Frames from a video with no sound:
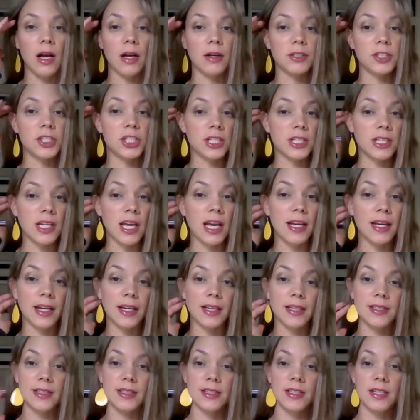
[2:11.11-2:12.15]

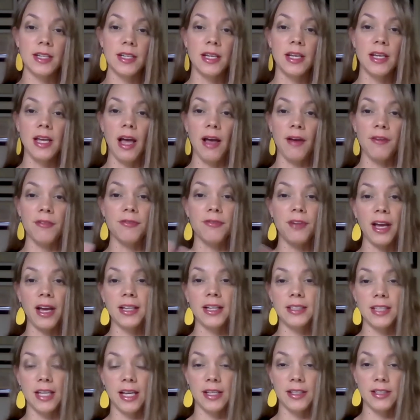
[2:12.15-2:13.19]
genetics
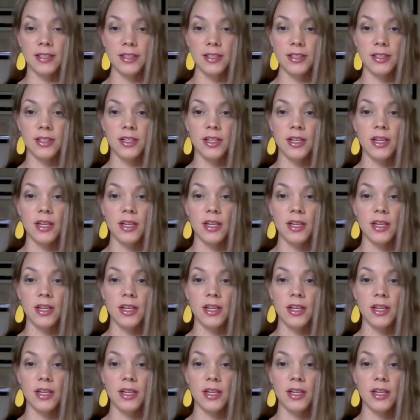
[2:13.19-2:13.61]
affect us